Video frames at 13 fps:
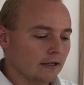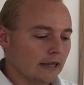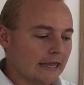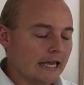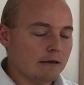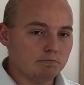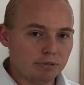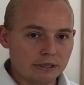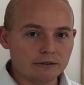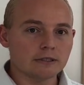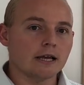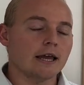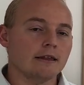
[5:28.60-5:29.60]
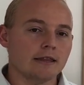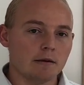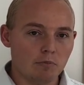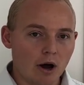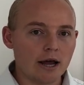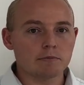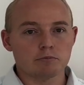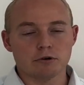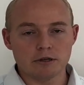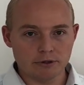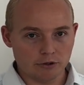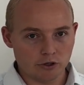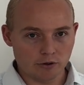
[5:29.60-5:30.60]
They bought a
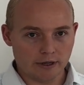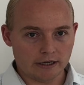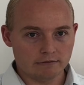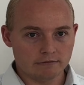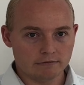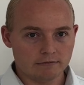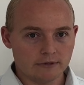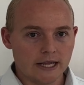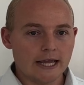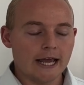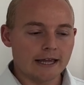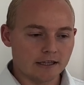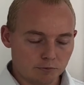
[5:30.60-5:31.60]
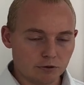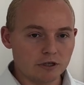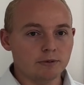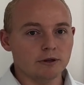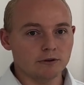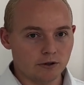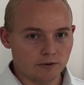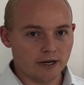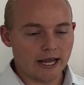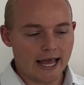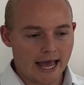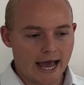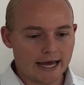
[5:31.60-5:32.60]
pre-built unit, and the pre-built unit
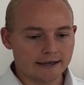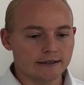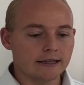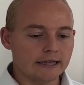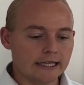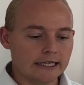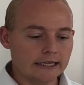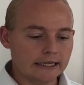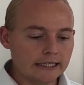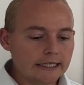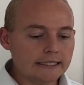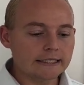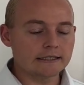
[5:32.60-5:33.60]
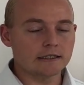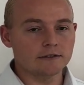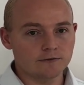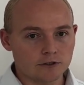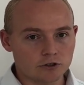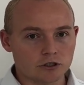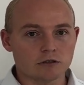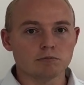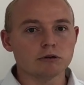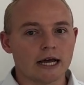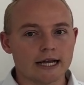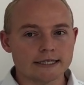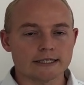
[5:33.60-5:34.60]
had the least efficient
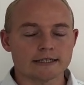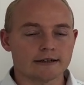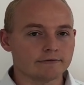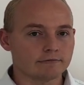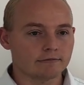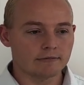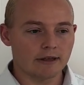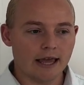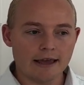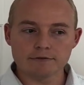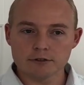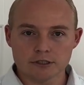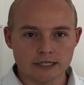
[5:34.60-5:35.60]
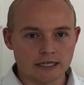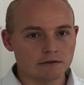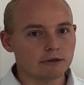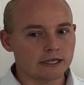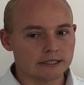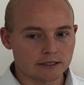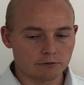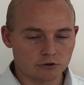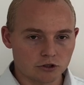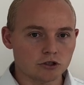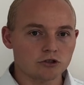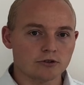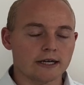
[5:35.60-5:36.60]
appliances I've ever seen because they were
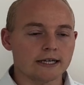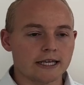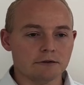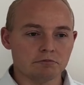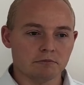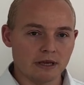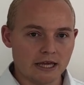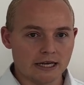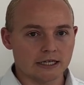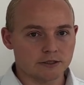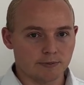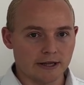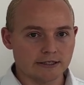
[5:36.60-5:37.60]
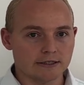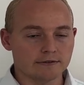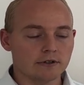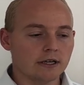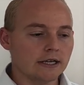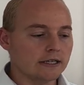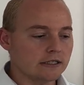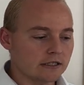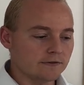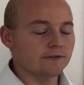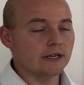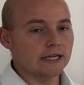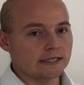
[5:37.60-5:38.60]
just trying to keep them inexpensive to
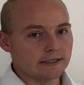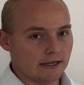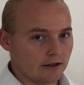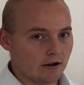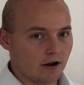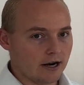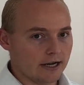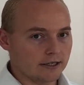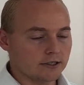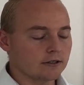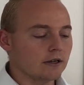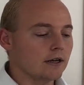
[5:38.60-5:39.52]
fit inside the Connex.